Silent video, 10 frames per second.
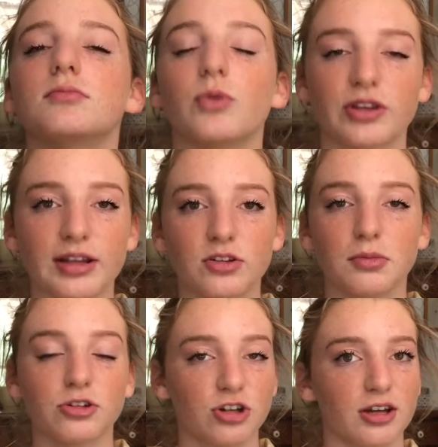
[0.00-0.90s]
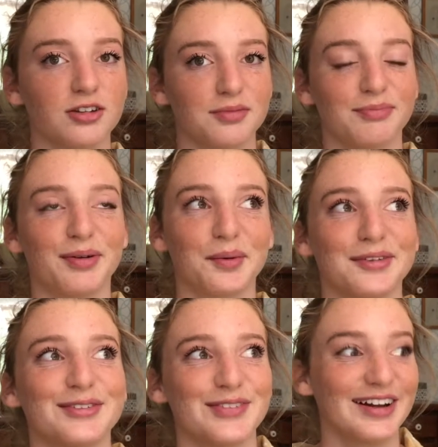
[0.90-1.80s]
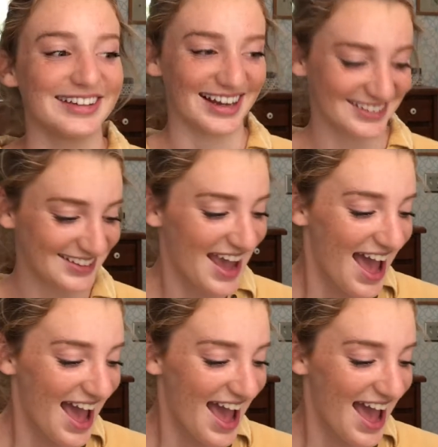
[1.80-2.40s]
Was that too much? Yes. But was it fun? Yes.